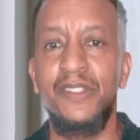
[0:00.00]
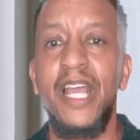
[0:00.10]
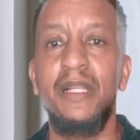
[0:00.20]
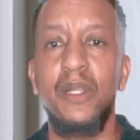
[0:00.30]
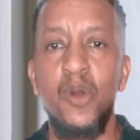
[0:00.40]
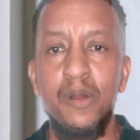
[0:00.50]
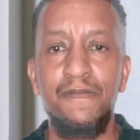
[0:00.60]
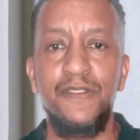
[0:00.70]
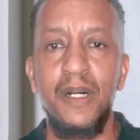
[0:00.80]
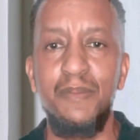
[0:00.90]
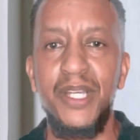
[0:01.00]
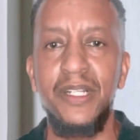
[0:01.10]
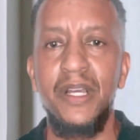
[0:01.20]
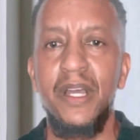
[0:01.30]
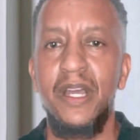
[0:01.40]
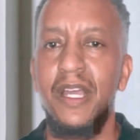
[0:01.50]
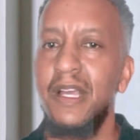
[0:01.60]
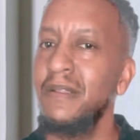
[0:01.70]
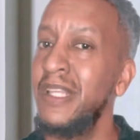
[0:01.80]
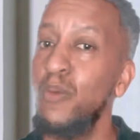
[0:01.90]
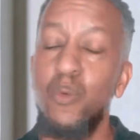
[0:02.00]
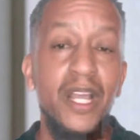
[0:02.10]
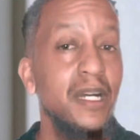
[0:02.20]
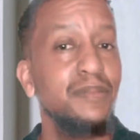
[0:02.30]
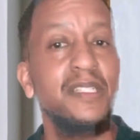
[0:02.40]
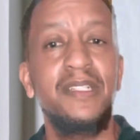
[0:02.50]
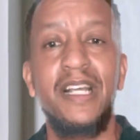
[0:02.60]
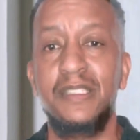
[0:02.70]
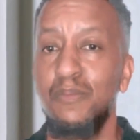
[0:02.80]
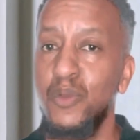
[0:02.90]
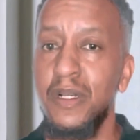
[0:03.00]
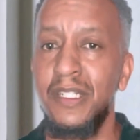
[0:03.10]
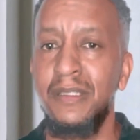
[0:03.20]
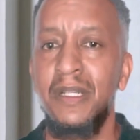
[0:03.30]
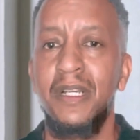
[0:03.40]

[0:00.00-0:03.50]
They learn from it, they wake up the next morning